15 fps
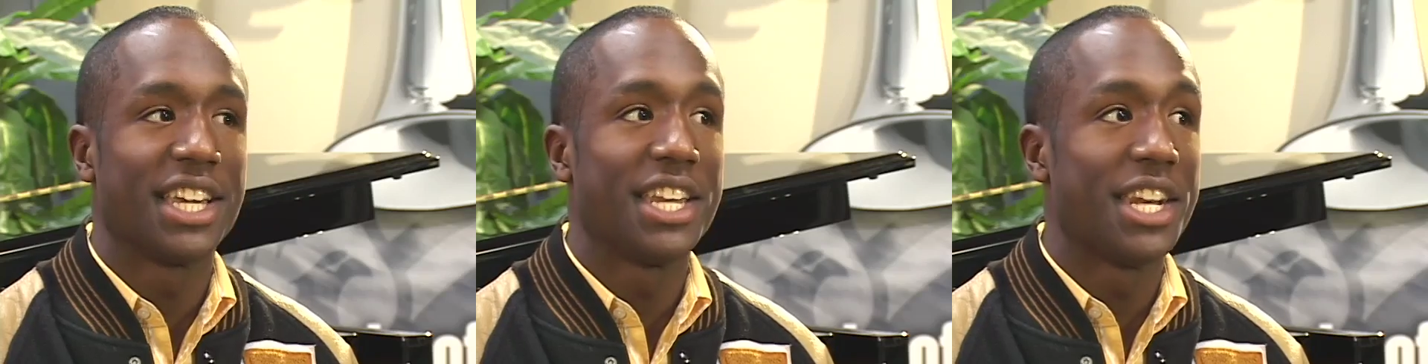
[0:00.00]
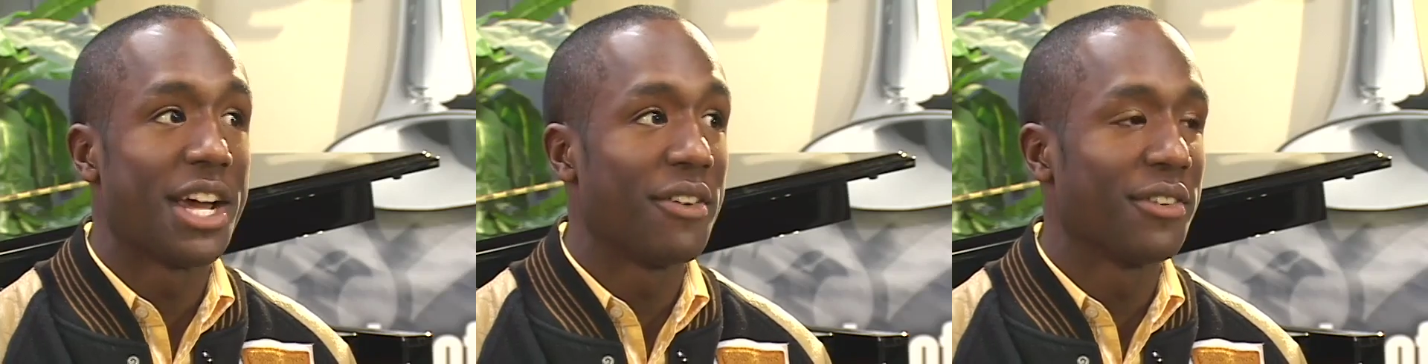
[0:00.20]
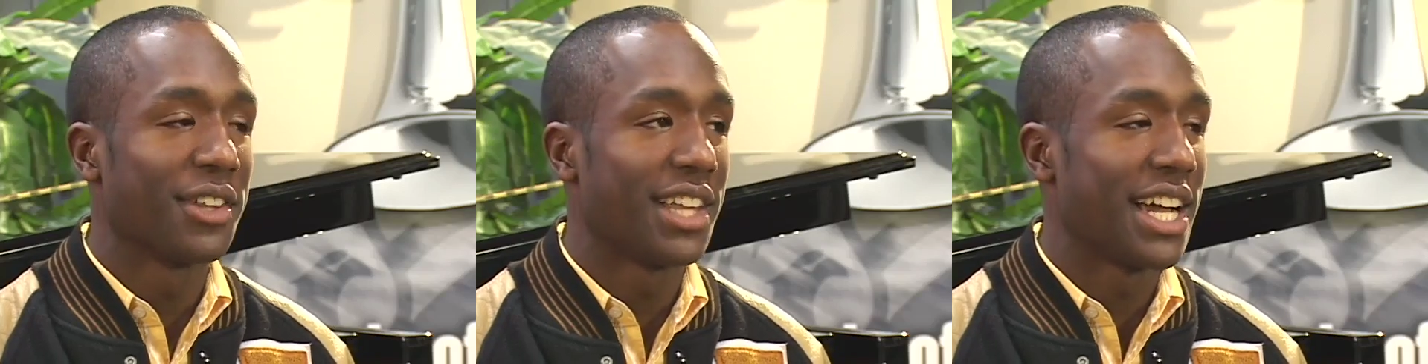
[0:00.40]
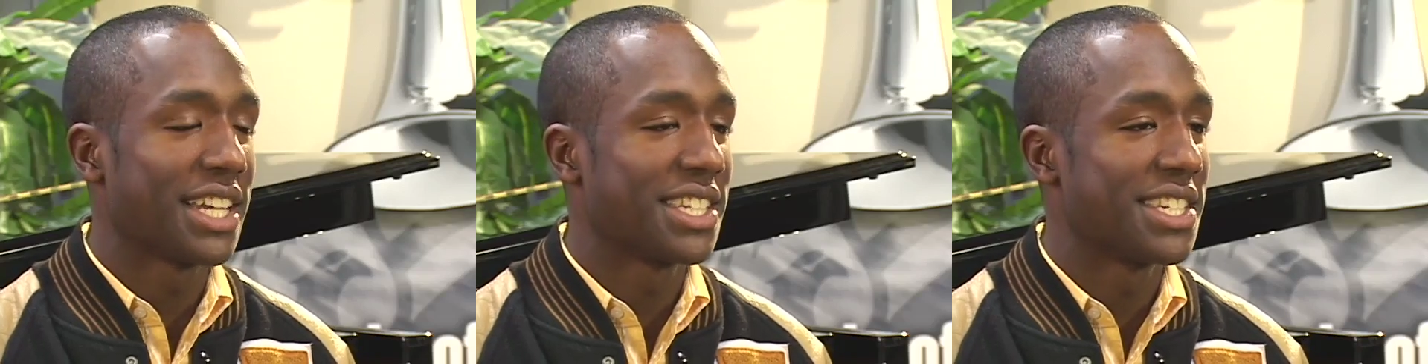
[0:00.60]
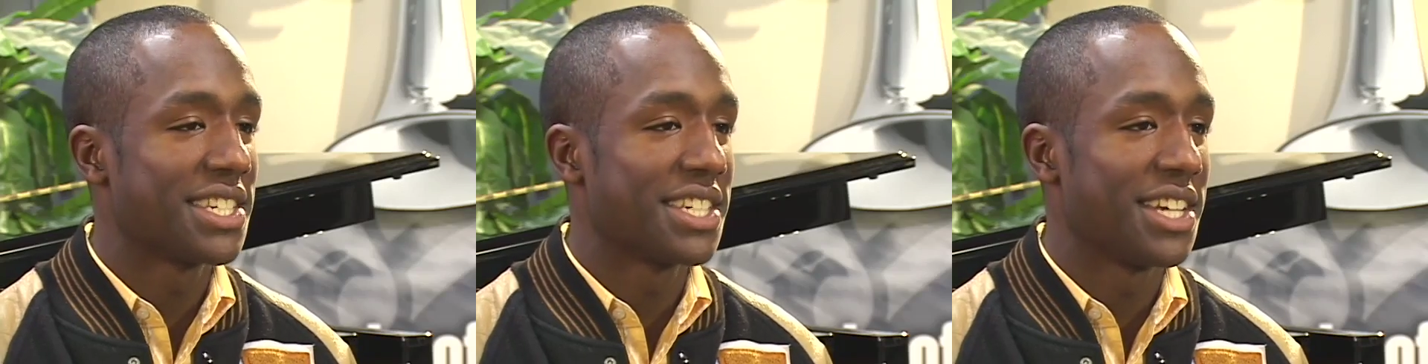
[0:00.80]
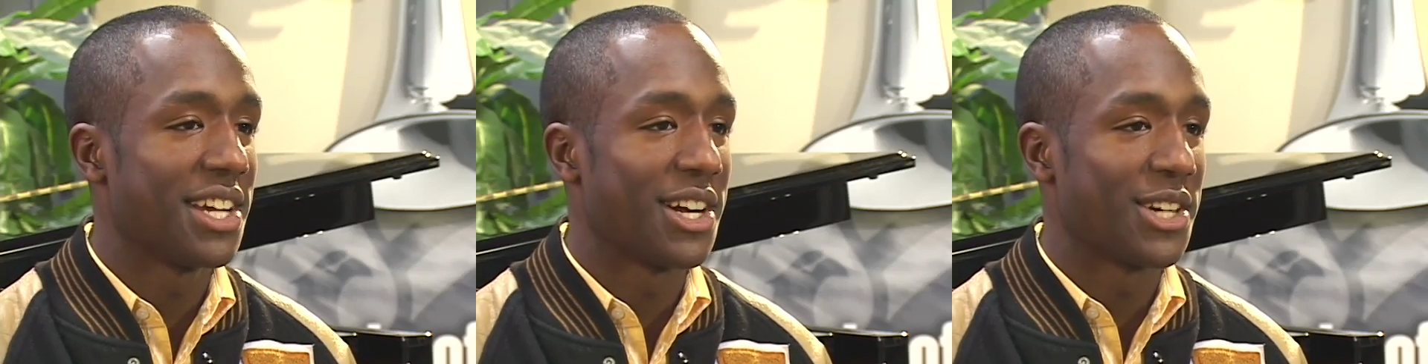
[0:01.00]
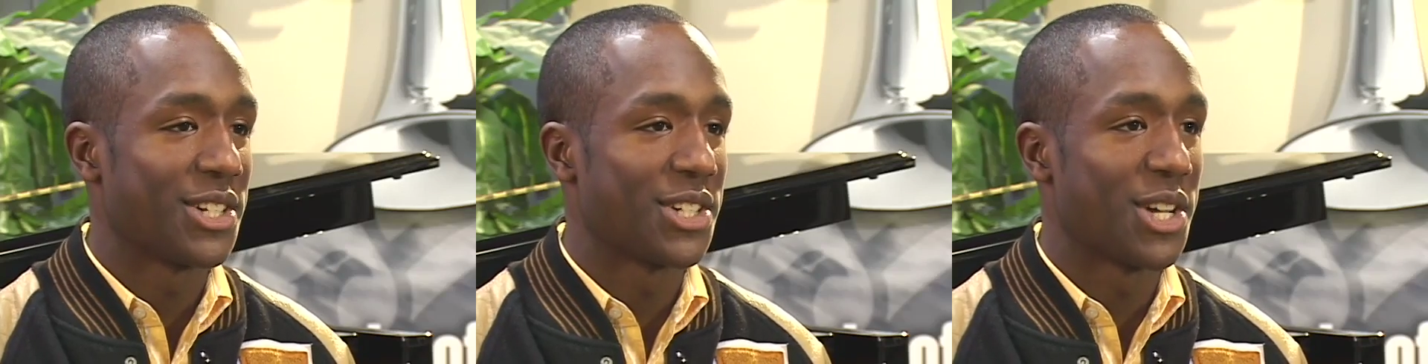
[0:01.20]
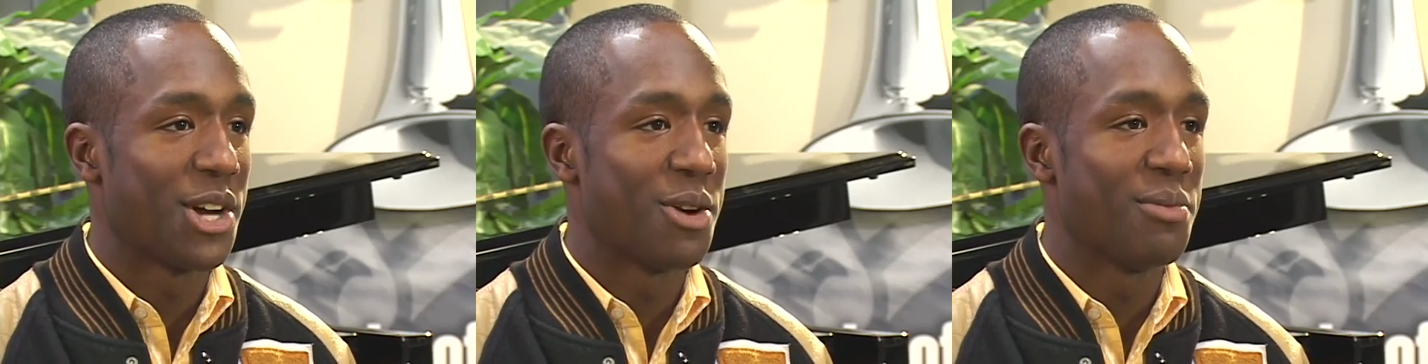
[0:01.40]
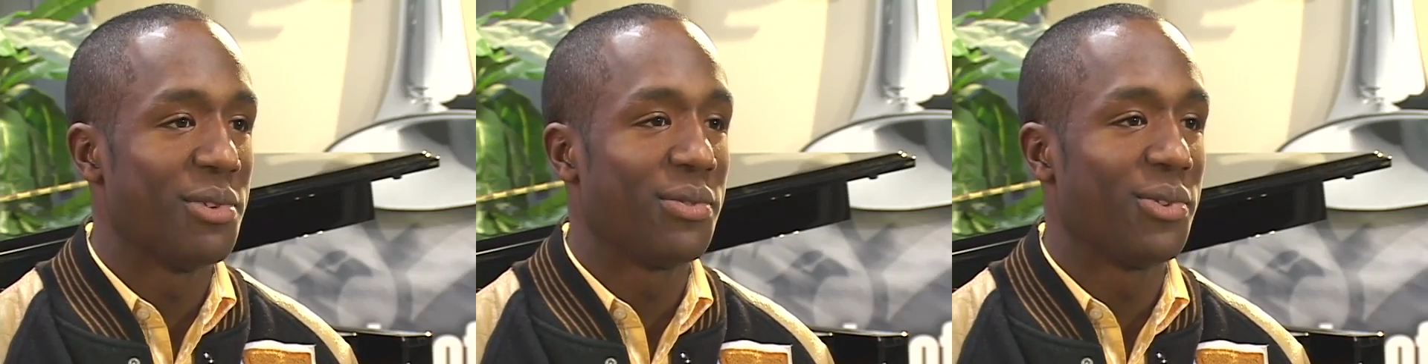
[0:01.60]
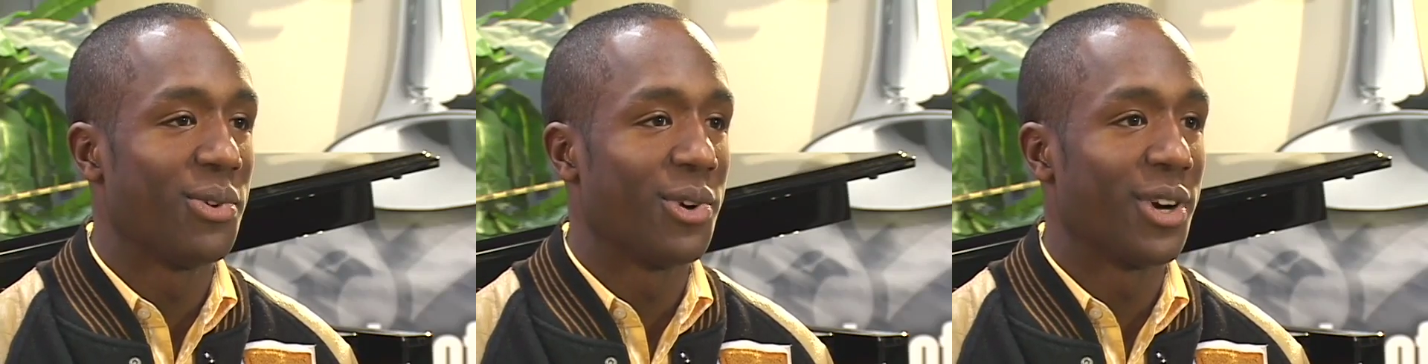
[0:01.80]
he never liked to see our show
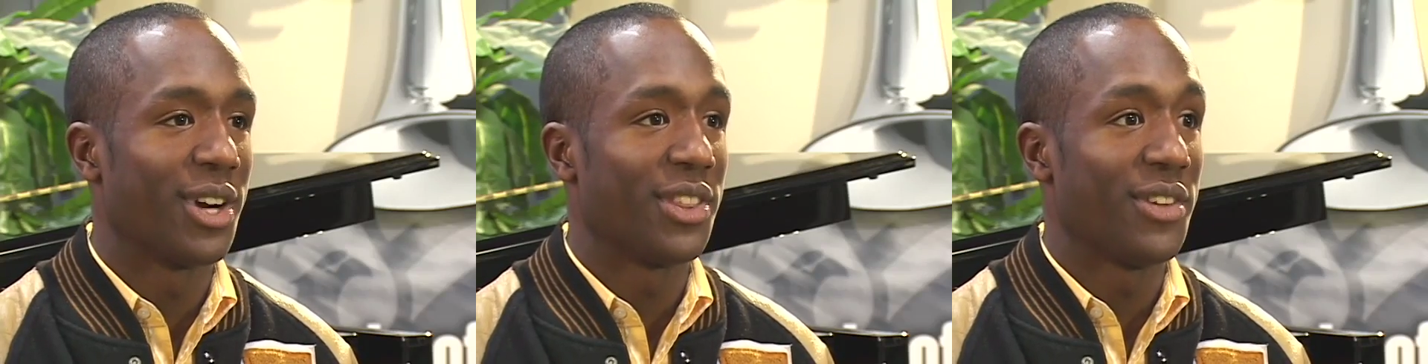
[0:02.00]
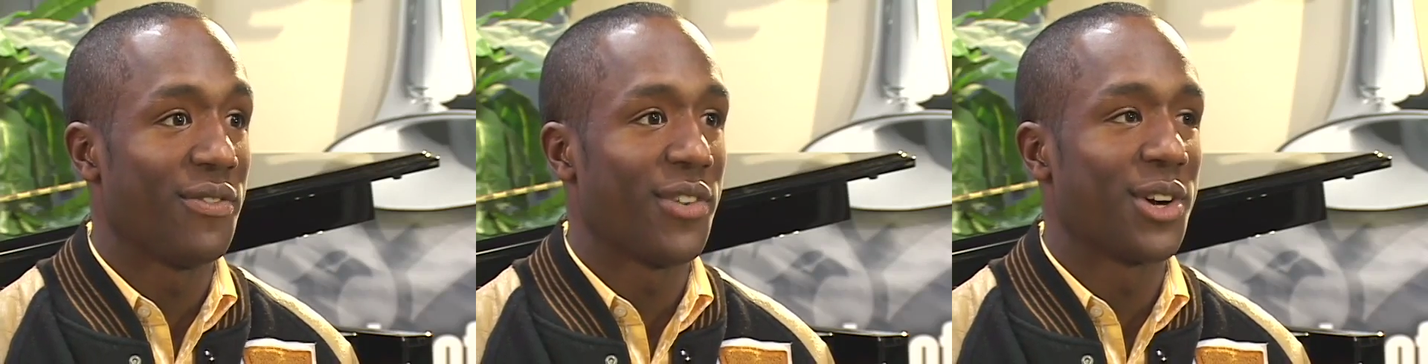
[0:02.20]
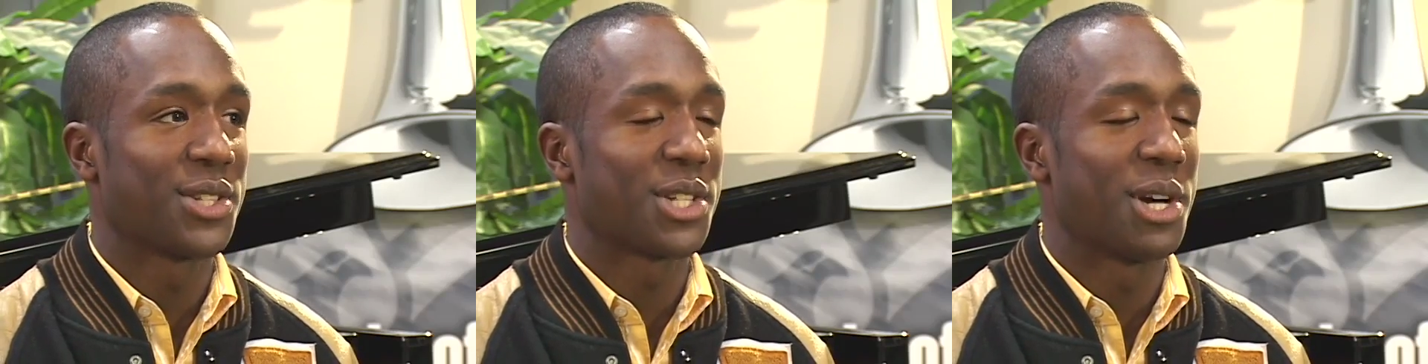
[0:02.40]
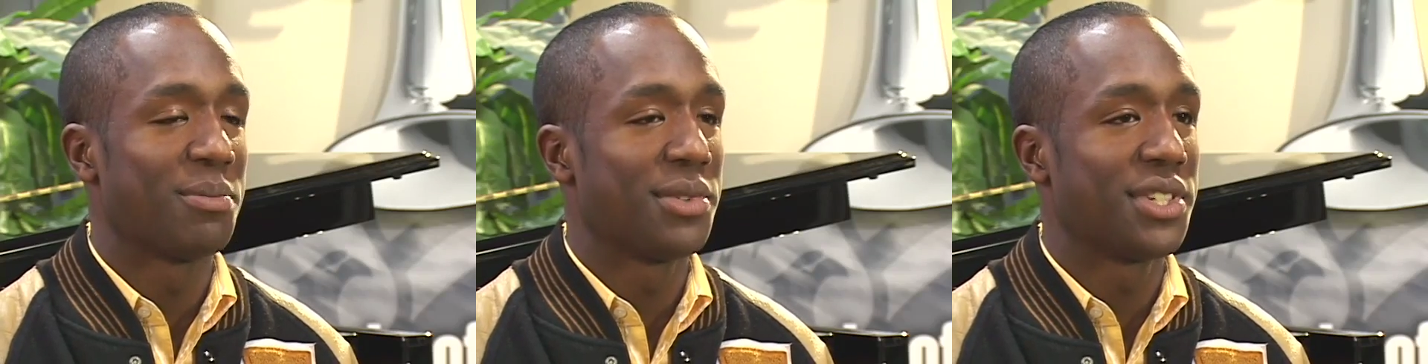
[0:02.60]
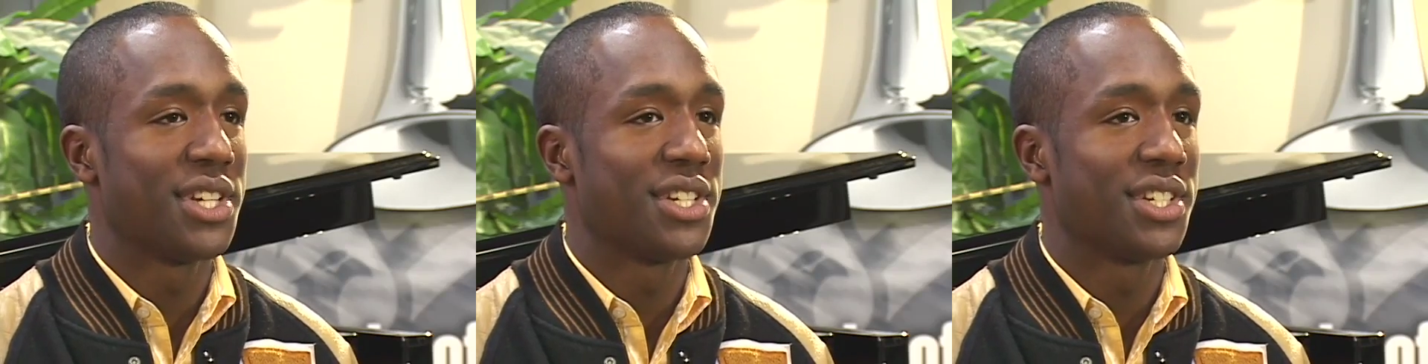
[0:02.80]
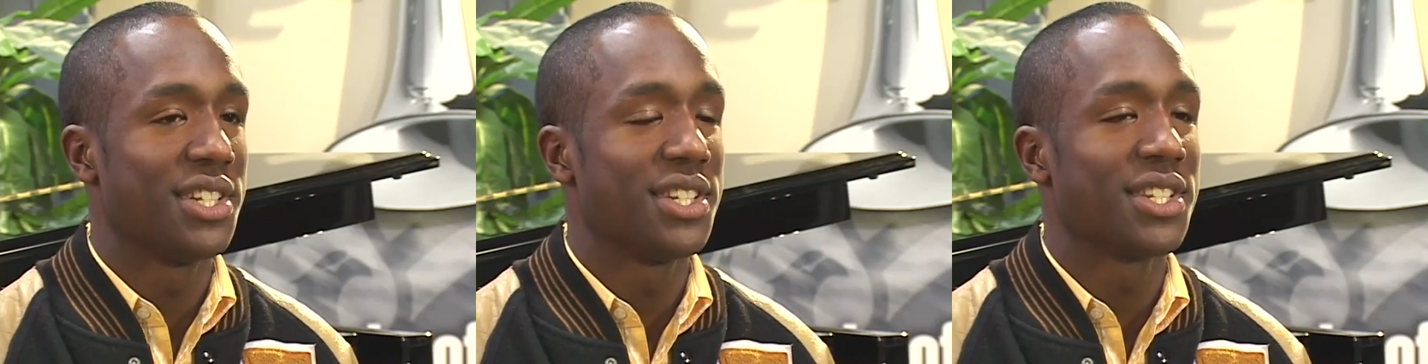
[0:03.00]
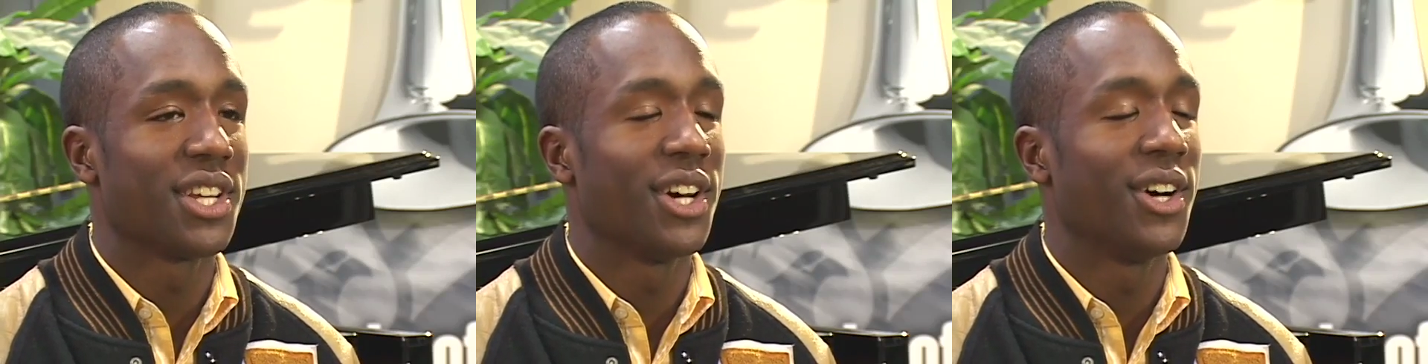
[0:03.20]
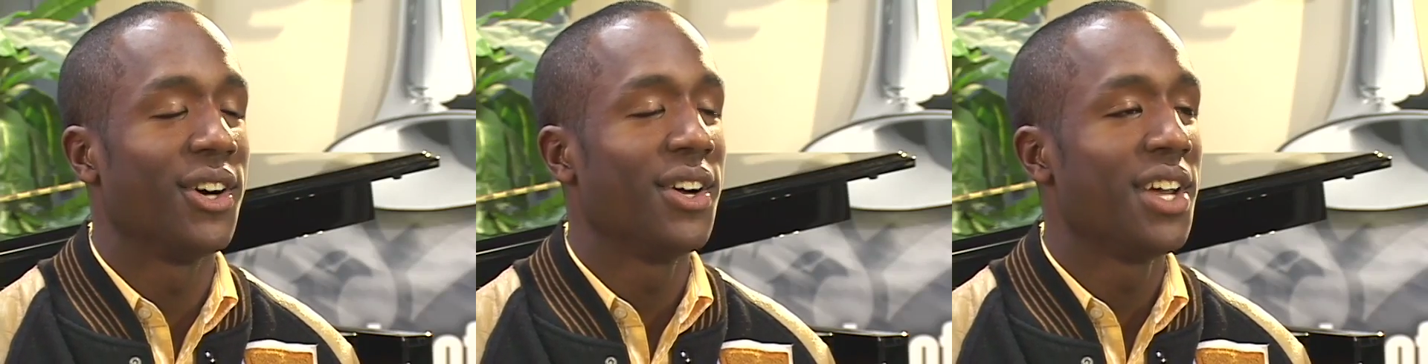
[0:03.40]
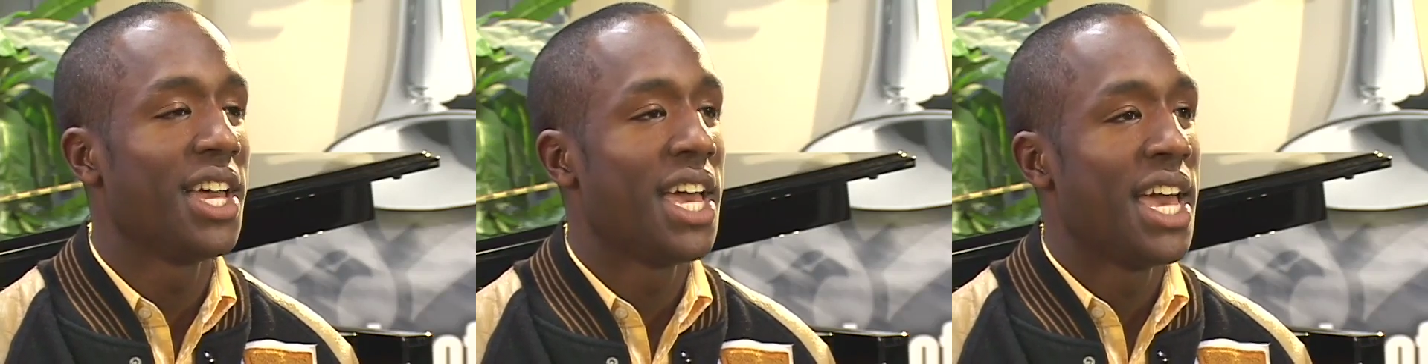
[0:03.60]
before the first competition, so